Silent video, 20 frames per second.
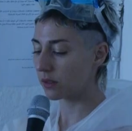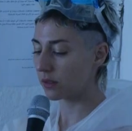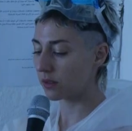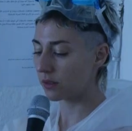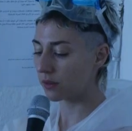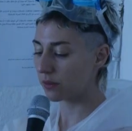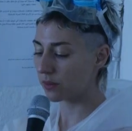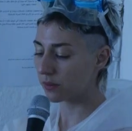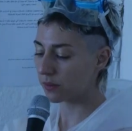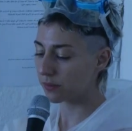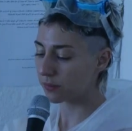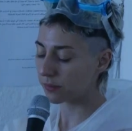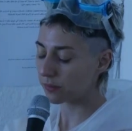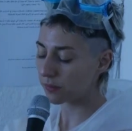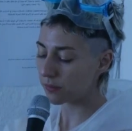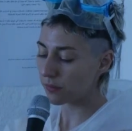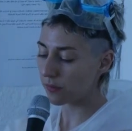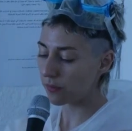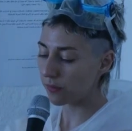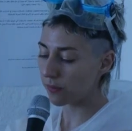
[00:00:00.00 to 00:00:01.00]

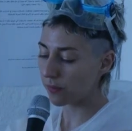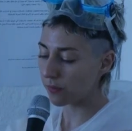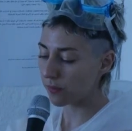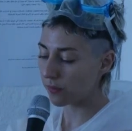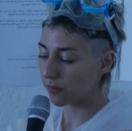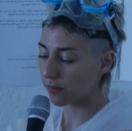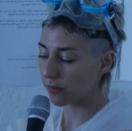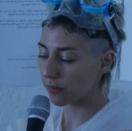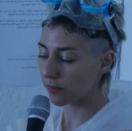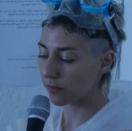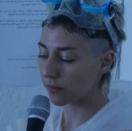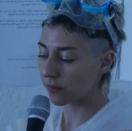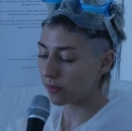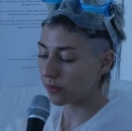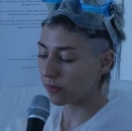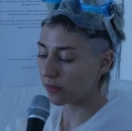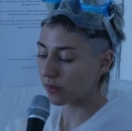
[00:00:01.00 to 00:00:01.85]
No one is speaking in this clip.